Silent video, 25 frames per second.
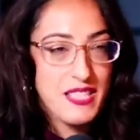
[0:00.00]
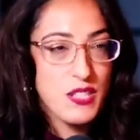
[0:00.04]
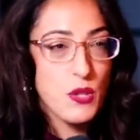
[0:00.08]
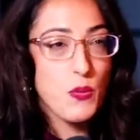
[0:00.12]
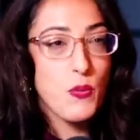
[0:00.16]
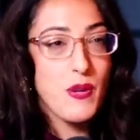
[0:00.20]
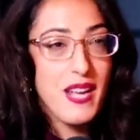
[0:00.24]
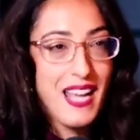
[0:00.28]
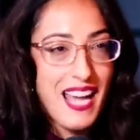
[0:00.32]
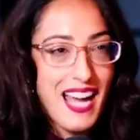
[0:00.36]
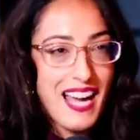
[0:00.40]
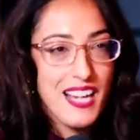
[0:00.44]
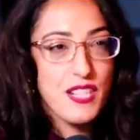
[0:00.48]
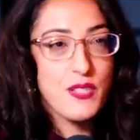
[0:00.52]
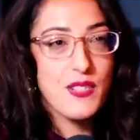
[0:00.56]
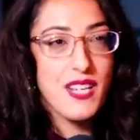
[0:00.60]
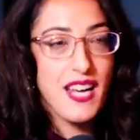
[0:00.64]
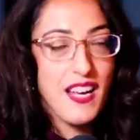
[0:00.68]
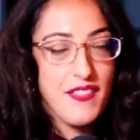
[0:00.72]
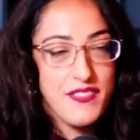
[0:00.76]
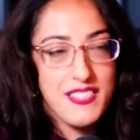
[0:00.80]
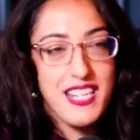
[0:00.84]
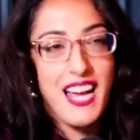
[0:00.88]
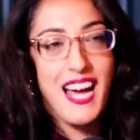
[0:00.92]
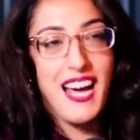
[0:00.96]
So we actually
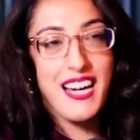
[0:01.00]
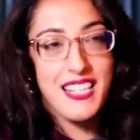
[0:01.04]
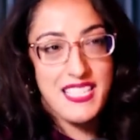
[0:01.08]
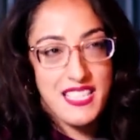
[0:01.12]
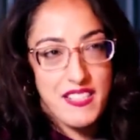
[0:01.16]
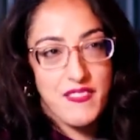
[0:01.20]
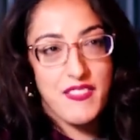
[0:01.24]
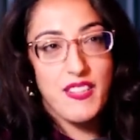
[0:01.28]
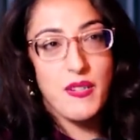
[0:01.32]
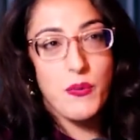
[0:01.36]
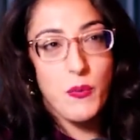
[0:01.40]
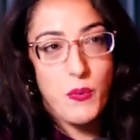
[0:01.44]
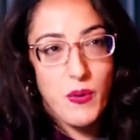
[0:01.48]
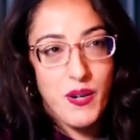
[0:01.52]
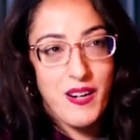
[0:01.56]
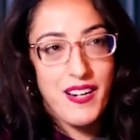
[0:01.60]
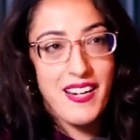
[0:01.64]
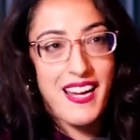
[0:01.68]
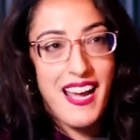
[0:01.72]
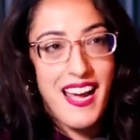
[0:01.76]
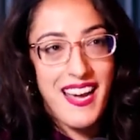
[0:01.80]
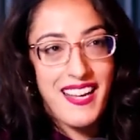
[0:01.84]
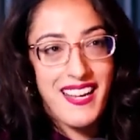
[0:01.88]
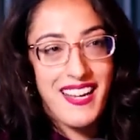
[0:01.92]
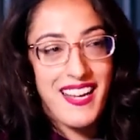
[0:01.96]
have to actively
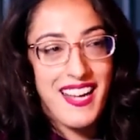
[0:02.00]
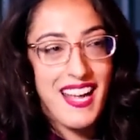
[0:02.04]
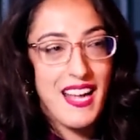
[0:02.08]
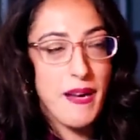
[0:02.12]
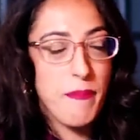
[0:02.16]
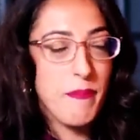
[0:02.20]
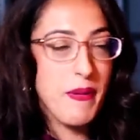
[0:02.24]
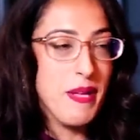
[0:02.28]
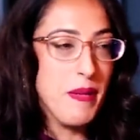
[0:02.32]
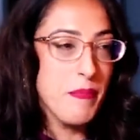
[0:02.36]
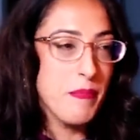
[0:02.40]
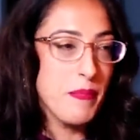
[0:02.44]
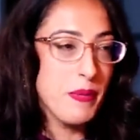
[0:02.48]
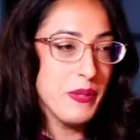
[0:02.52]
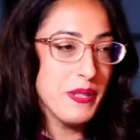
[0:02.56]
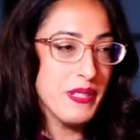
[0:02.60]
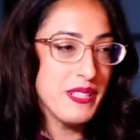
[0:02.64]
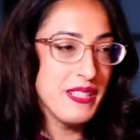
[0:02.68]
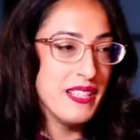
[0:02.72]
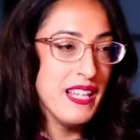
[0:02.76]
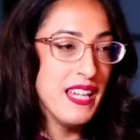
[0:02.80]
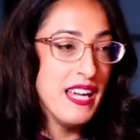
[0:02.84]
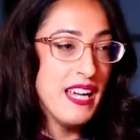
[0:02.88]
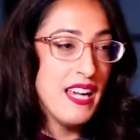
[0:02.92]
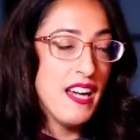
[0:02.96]
work at it, and
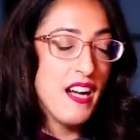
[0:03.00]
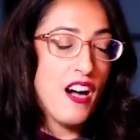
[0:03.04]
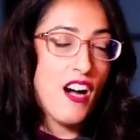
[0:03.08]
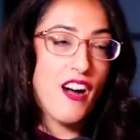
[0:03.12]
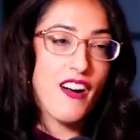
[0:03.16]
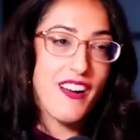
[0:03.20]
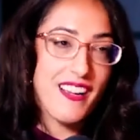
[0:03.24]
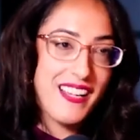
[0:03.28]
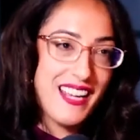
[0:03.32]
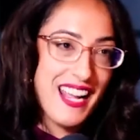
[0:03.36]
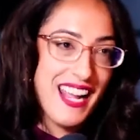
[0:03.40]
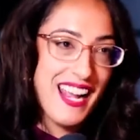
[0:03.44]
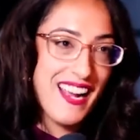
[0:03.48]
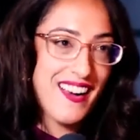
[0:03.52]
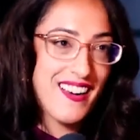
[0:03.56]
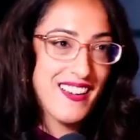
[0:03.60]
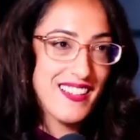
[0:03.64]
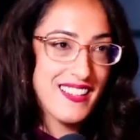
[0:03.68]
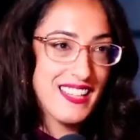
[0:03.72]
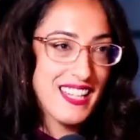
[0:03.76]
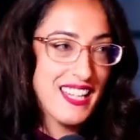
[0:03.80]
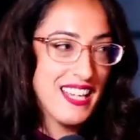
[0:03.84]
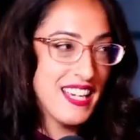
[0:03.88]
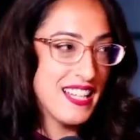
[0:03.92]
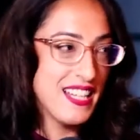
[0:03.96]
people are
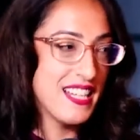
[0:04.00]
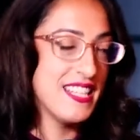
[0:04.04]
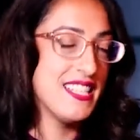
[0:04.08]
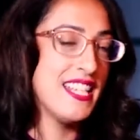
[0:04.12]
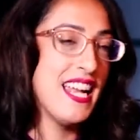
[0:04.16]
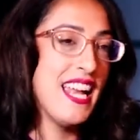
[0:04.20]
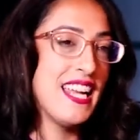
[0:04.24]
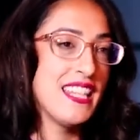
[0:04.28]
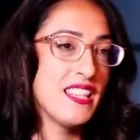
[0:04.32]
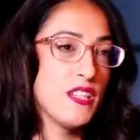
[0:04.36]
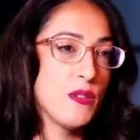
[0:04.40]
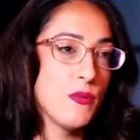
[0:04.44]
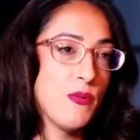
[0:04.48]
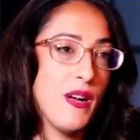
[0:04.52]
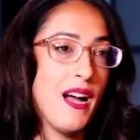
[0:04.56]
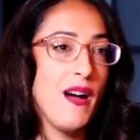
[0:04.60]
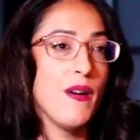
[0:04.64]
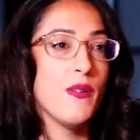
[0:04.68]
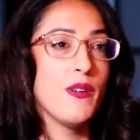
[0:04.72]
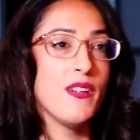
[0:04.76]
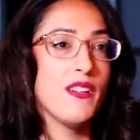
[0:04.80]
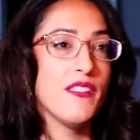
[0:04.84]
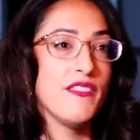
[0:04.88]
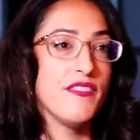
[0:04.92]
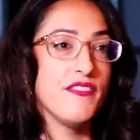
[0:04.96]
inherently going to take the
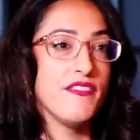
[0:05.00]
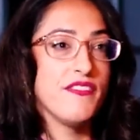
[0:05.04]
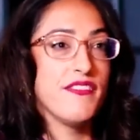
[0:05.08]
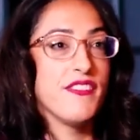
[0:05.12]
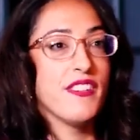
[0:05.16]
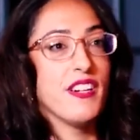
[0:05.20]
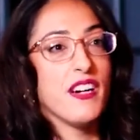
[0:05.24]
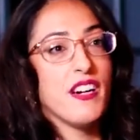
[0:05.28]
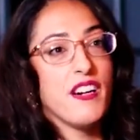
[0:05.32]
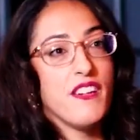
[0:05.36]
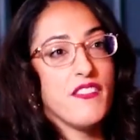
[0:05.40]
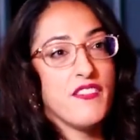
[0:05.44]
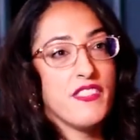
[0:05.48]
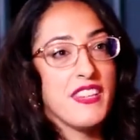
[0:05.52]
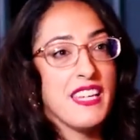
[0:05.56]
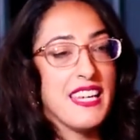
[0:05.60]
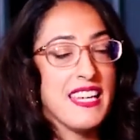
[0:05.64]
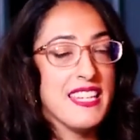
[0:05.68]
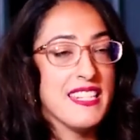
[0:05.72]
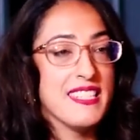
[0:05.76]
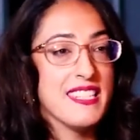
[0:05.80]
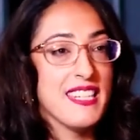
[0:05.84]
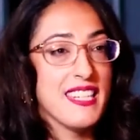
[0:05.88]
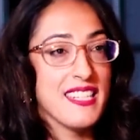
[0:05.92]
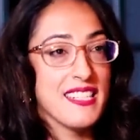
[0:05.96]
route of the
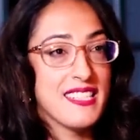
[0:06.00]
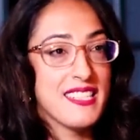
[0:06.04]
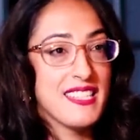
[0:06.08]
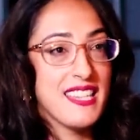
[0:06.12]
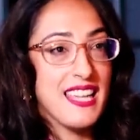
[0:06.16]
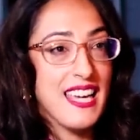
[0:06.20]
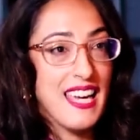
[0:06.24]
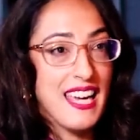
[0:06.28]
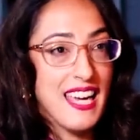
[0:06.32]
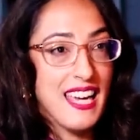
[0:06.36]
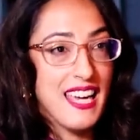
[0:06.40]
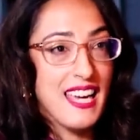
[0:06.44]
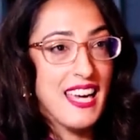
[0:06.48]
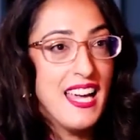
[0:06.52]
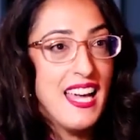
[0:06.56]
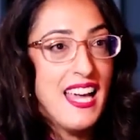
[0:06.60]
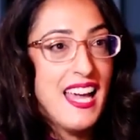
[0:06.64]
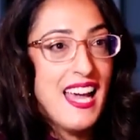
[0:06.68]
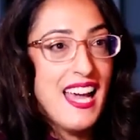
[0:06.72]
easiest thing.